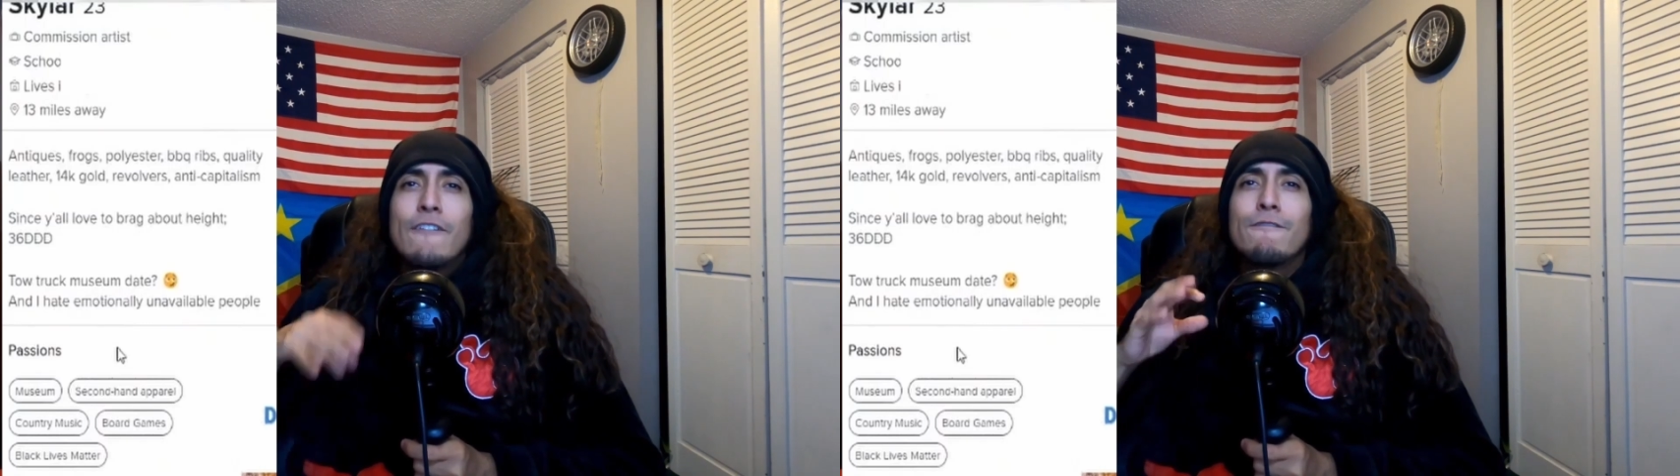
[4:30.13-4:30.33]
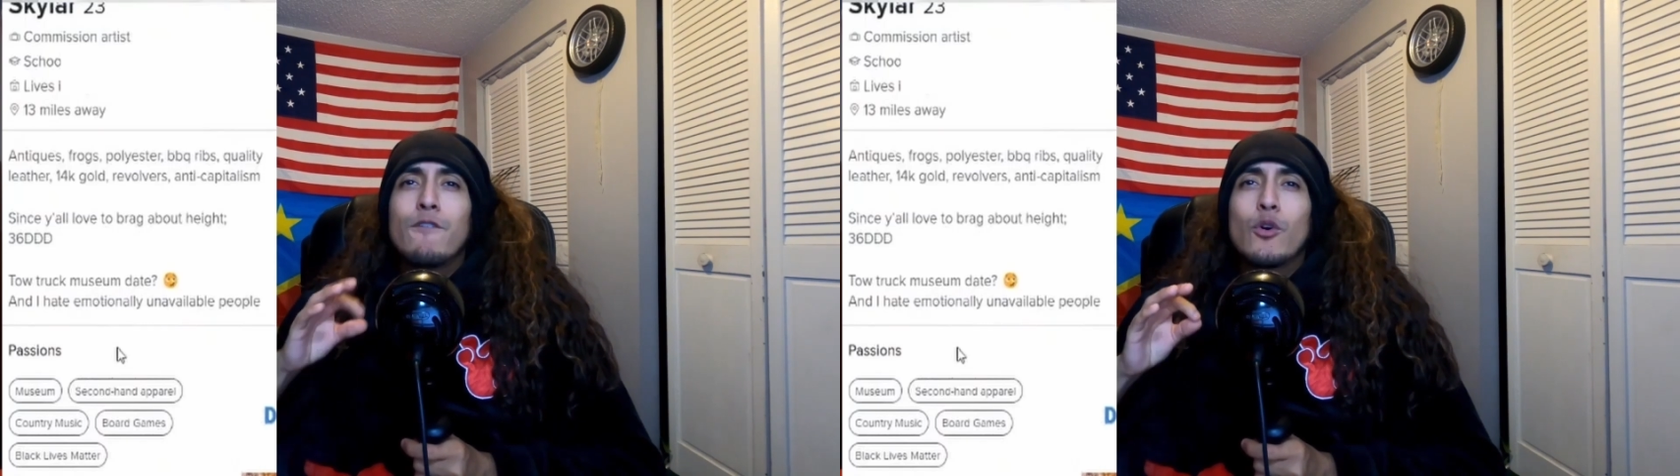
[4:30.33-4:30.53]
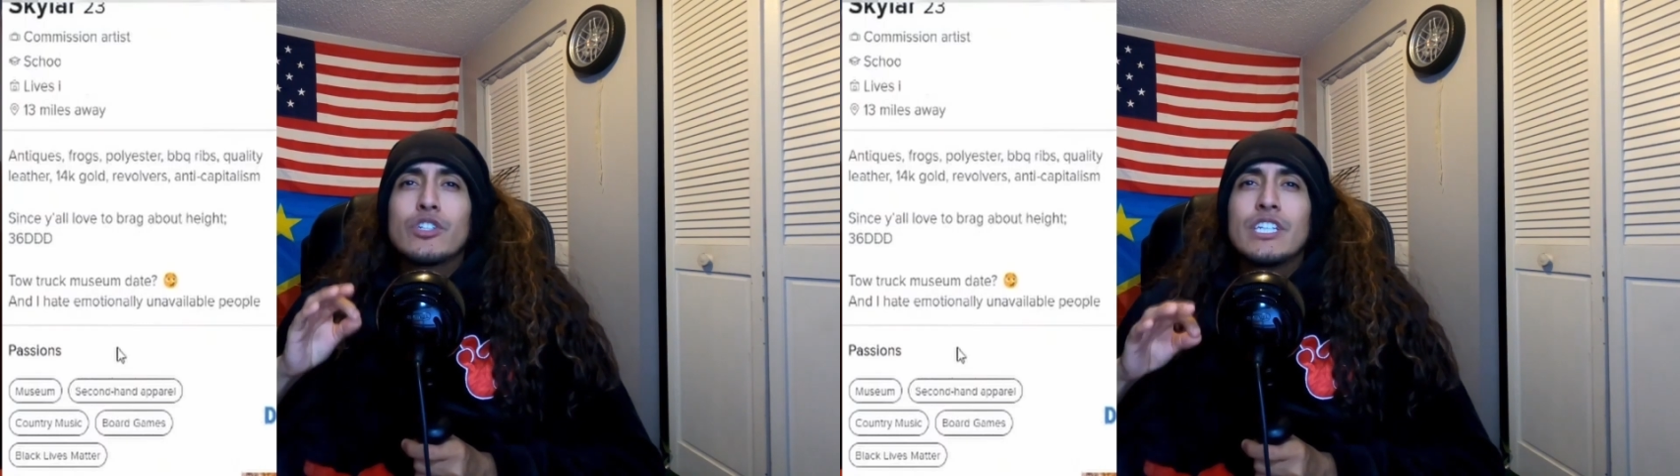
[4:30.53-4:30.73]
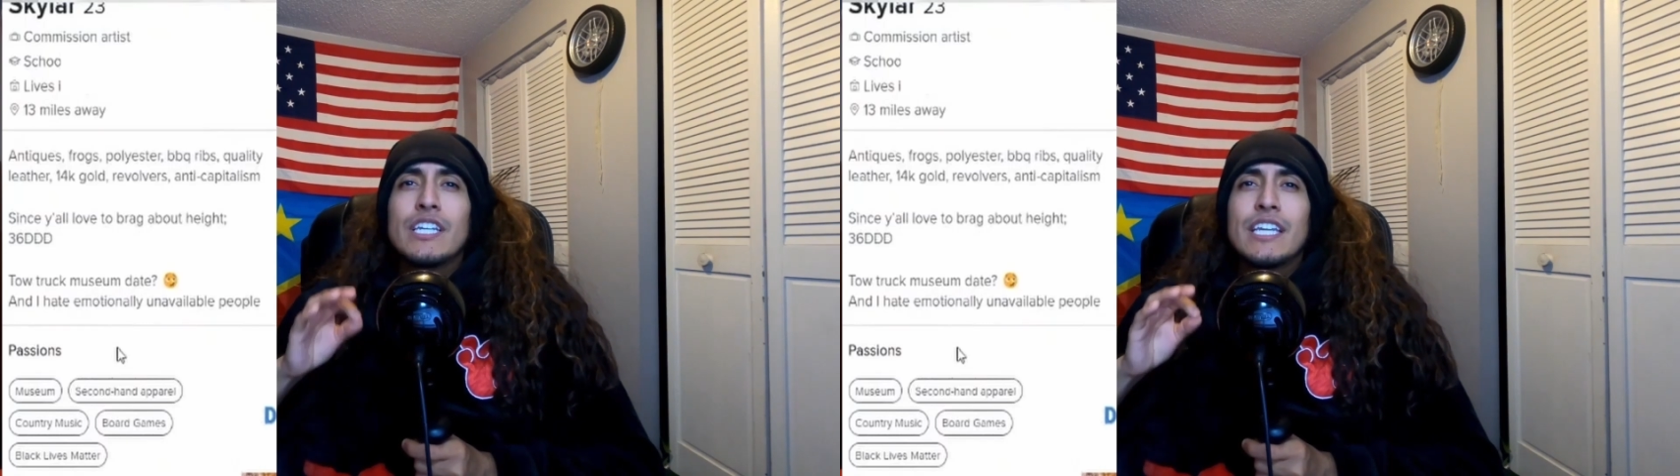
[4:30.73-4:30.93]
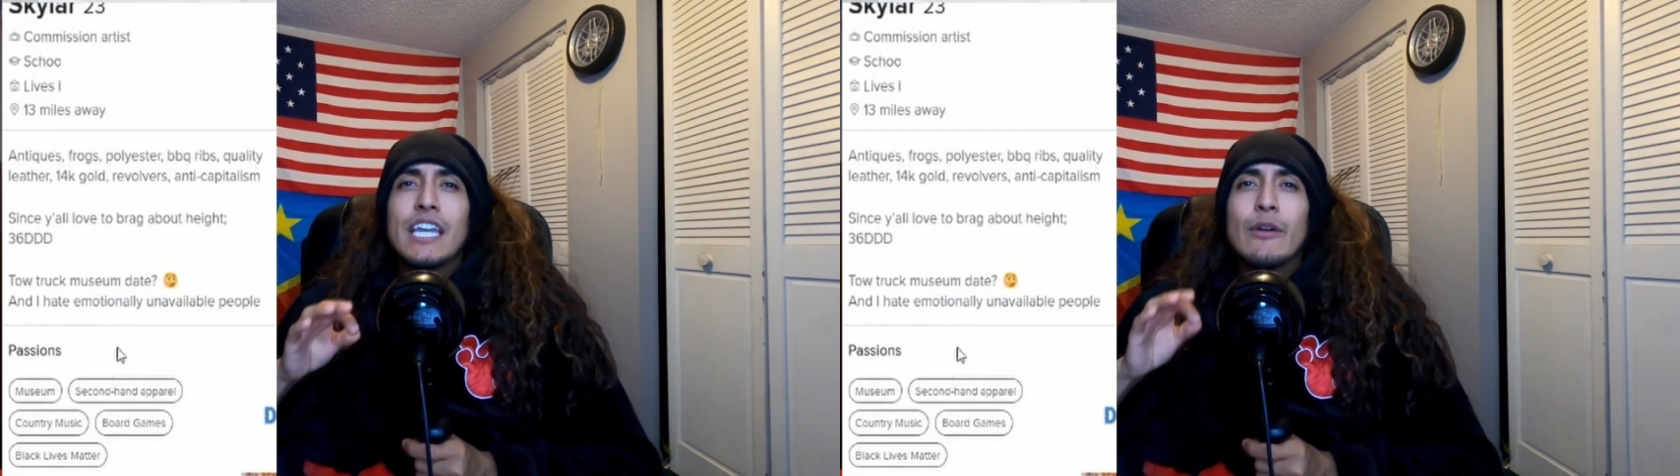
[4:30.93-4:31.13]
14
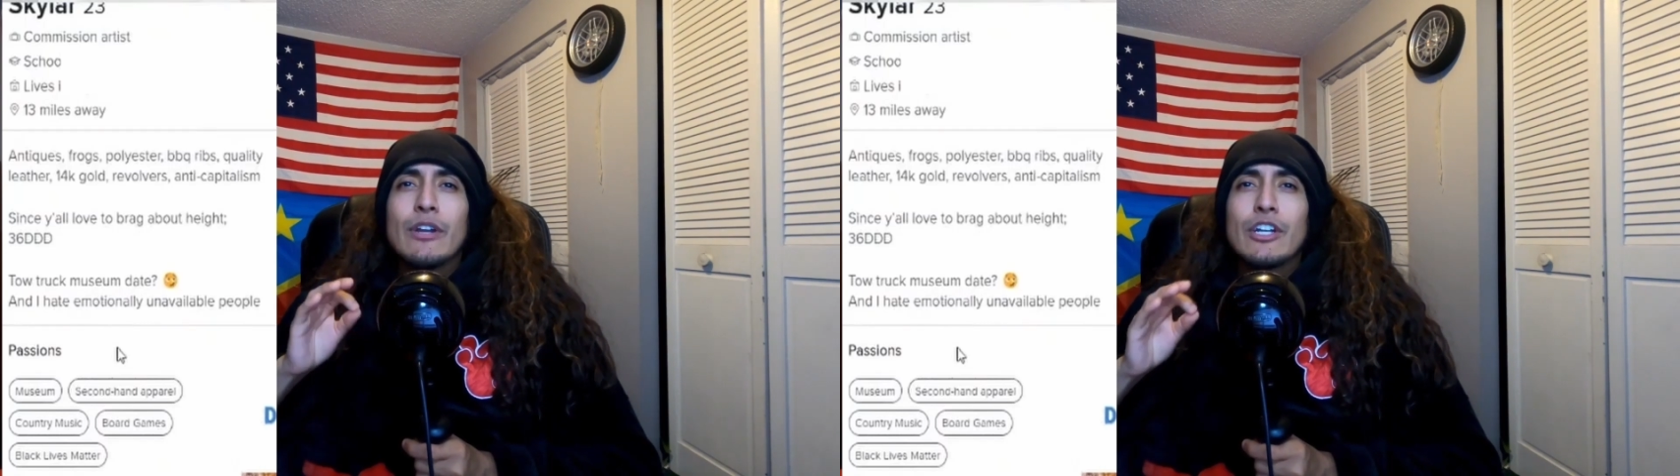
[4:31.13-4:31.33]
karat